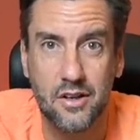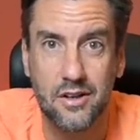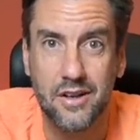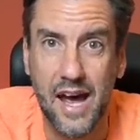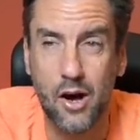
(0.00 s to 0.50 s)

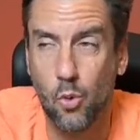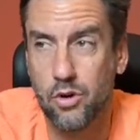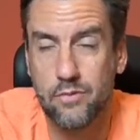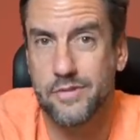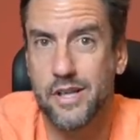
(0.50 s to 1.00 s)
Now
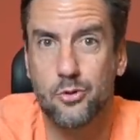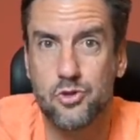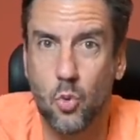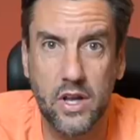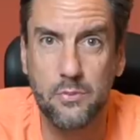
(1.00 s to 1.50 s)
we're, you know,
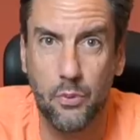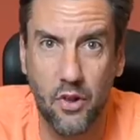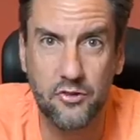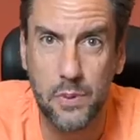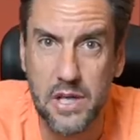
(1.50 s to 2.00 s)
twenty
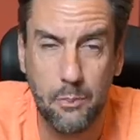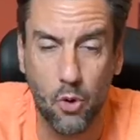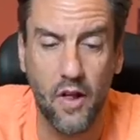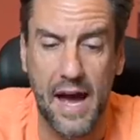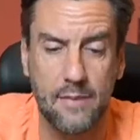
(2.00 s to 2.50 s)
plus
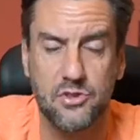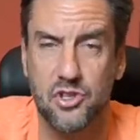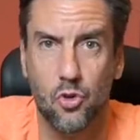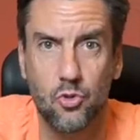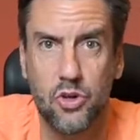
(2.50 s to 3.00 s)
people
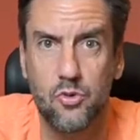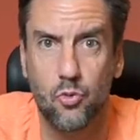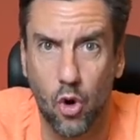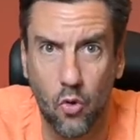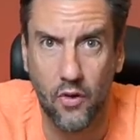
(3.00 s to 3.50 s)
absolutely
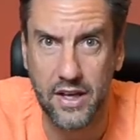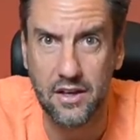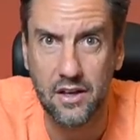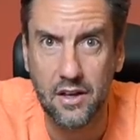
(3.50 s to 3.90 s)
rolling,